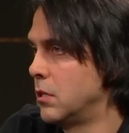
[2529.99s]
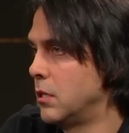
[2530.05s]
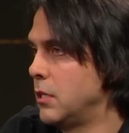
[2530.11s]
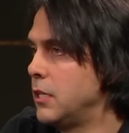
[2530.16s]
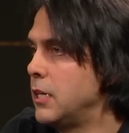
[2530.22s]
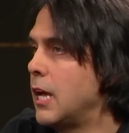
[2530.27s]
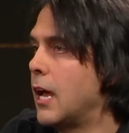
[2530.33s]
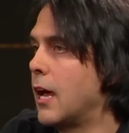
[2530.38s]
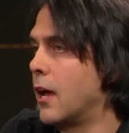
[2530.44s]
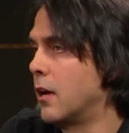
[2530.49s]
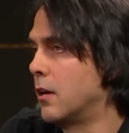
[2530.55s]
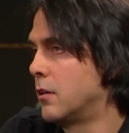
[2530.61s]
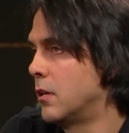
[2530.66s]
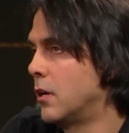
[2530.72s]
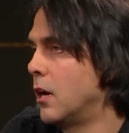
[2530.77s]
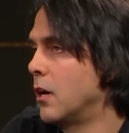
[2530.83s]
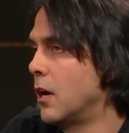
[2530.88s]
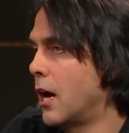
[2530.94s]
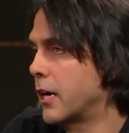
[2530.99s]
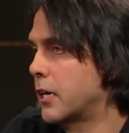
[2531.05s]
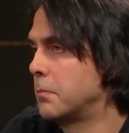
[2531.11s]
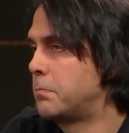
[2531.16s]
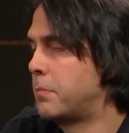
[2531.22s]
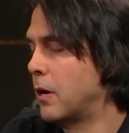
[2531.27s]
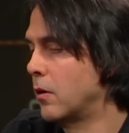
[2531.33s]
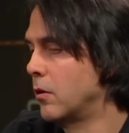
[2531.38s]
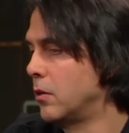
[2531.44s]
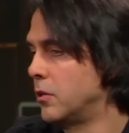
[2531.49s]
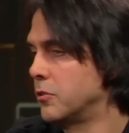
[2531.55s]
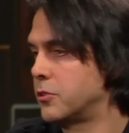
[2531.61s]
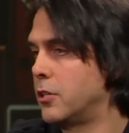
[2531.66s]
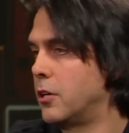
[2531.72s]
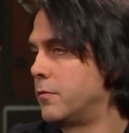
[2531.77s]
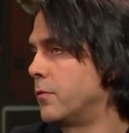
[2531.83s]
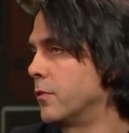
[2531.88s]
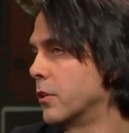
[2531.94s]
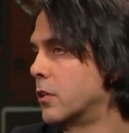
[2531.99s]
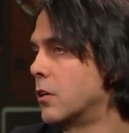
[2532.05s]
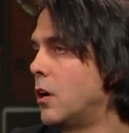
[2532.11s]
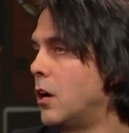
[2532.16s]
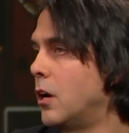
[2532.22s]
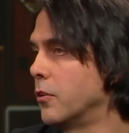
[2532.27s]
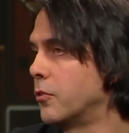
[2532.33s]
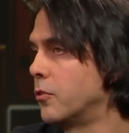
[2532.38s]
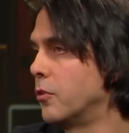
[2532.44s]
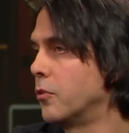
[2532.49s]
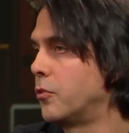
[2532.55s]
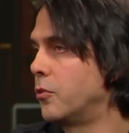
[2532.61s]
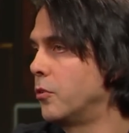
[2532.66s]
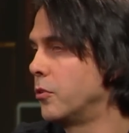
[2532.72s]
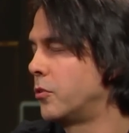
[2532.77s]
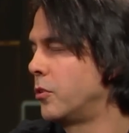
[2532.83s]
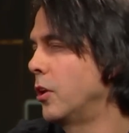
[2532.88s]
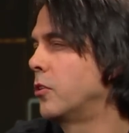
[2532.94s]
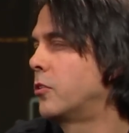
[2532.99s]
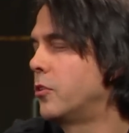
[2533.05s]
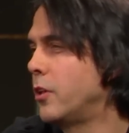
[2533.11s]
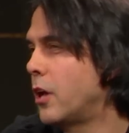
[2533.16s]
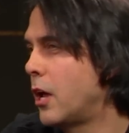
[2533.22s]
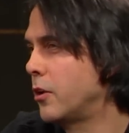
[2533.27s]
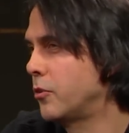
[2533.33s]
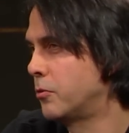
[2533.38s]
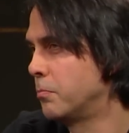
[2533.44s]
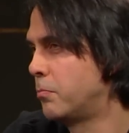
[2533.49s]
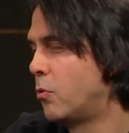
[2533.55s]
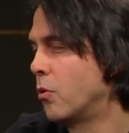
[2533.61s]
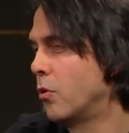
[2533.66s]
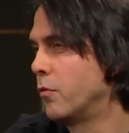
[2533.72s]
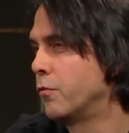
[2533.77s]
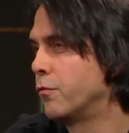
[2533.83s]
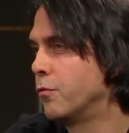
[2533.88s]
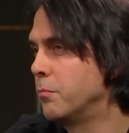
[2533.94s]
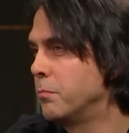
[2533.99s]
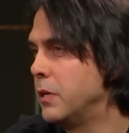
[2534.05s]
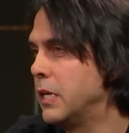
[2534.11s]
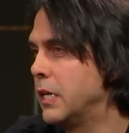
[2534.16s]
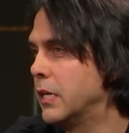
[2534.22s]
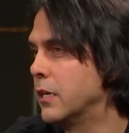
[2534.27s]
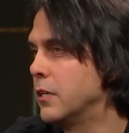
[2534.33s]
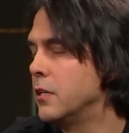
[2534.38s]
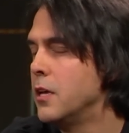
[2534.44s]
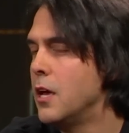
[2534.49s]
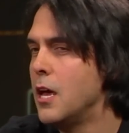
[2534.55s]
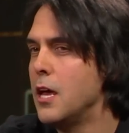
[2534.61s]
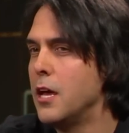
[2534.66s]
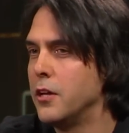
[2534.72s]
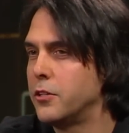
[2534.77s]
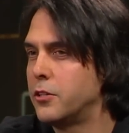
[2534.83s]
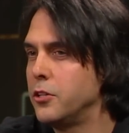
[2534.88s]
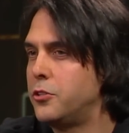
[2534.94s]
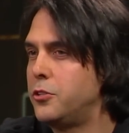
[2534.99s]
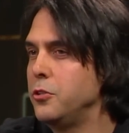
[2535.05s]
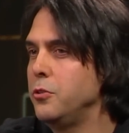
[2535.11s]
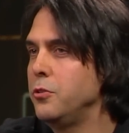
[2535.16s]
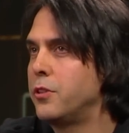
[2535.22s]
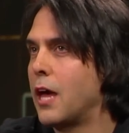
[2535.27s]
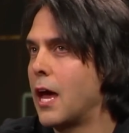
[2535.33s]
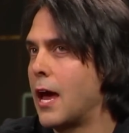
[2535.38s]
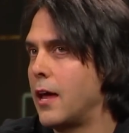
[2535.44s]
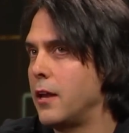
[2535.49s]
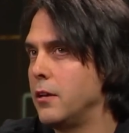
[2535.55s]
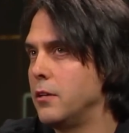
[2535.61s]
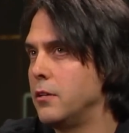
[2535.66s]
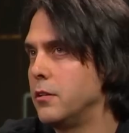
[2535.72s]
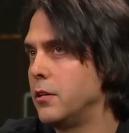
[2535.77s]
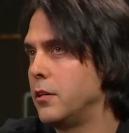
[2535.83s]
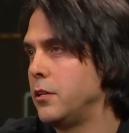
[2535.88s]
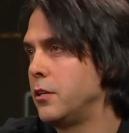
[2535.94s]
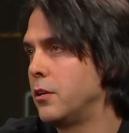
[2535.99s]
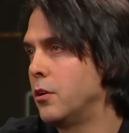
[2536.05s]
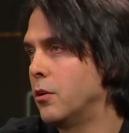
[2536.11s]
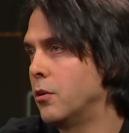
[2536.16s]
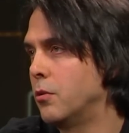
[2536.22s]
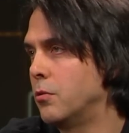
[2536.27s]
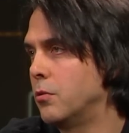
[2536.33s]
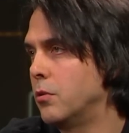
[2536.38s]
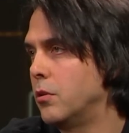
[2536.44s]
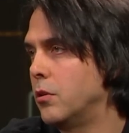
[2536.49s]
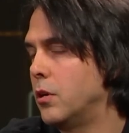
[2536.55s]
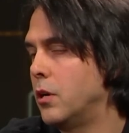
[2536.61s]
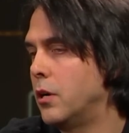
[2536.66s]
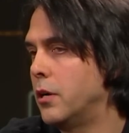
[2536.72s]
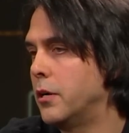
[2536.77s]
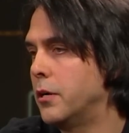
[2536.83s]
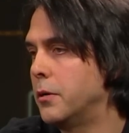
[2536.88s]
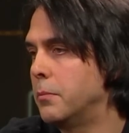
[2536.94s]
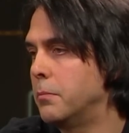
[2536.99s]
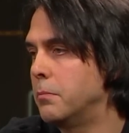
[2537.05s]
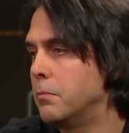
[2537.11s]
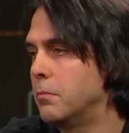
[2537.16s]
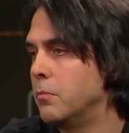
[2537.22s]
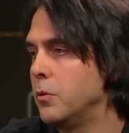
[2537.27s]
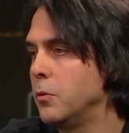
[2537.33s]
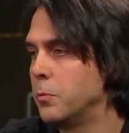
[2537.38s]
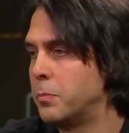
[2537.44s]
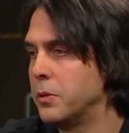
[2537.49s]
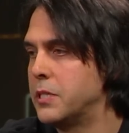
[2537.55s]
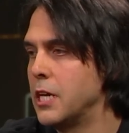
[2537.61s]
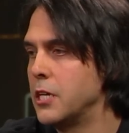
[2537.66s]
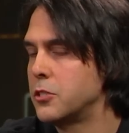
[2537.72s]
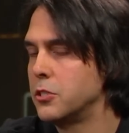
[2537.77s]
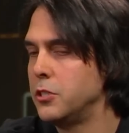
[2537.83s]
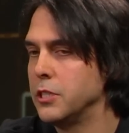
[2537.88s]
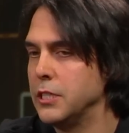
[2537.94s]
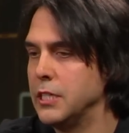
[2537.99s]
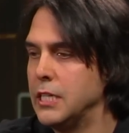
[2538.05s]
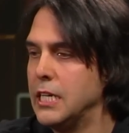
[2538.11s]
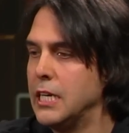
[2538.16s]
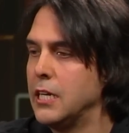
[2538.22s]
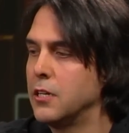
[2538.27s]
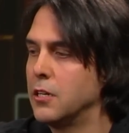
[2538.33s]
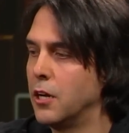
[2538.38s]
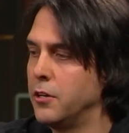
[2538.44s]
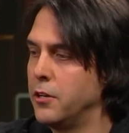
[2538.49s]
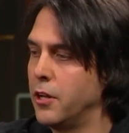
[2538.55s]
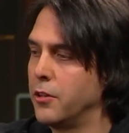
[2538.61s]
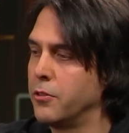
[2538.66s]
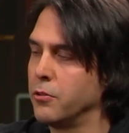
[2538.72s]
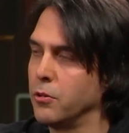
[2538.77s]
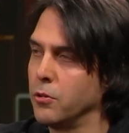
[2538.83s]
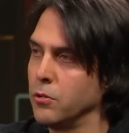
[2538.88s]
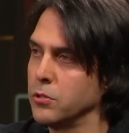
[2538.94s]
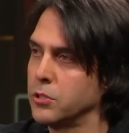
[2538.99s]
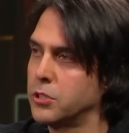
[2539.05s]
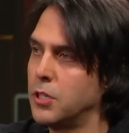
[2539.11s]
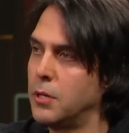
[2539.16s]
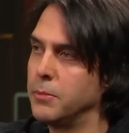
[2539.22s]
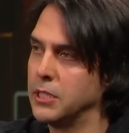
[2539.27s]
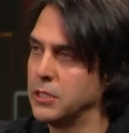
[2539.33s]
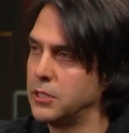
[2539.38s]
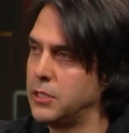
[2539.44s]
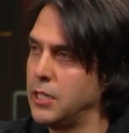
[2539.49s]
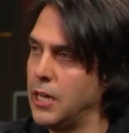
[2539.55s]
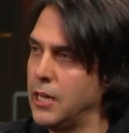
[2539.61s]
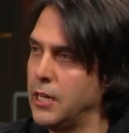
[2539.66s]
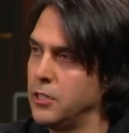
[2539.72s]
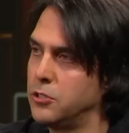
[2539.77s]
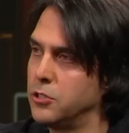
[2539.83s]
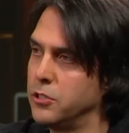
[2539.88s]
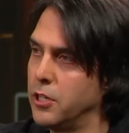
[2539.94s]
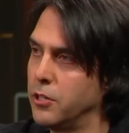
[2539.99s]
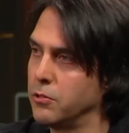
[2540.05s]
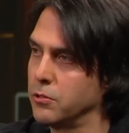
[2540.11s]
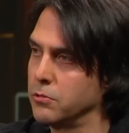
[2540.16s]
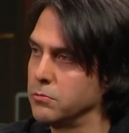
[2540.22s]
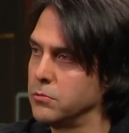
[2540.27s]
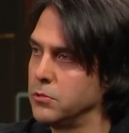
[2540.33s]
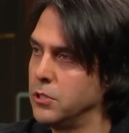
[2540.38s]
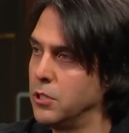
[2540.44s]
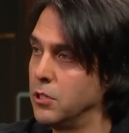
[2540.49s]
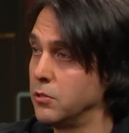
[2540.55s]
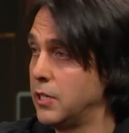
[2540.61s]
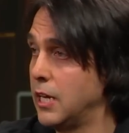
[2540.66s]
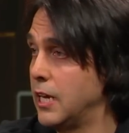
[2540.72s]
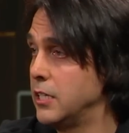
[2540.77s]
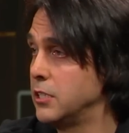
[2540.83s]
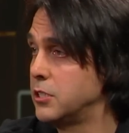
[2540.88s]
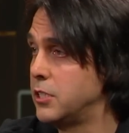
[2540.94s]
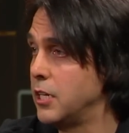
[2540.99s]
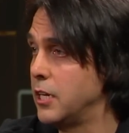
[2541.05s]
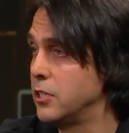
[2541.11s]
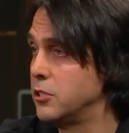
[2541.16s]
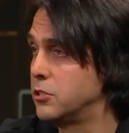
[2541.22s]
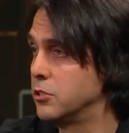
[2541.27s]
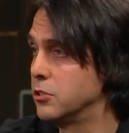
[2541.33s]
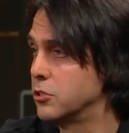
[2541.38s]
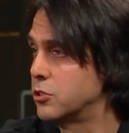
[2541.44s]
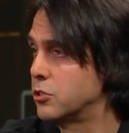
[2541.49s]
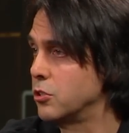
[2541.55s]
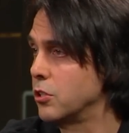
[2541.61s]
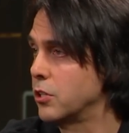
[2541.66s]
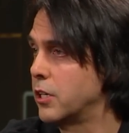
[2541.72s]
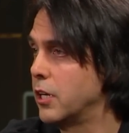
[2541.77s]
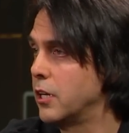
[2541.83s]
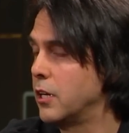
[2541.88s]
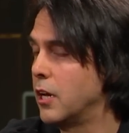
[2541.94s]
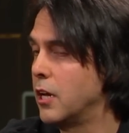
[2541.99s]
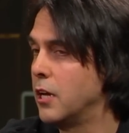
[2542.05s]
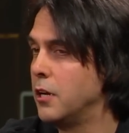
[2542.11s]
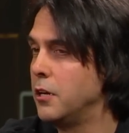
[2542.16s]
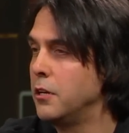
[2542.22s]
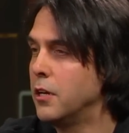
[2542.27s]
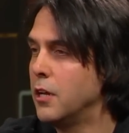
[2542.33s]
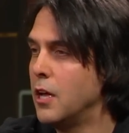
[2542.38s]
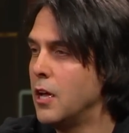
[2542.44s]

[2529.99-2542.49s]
Yeah, I, I, can parallel stuff on the console, so it's it's oh. not as important for me. And to do that, you know, um, we would potentially need another summing stage, another you know gain stage in the circuit, and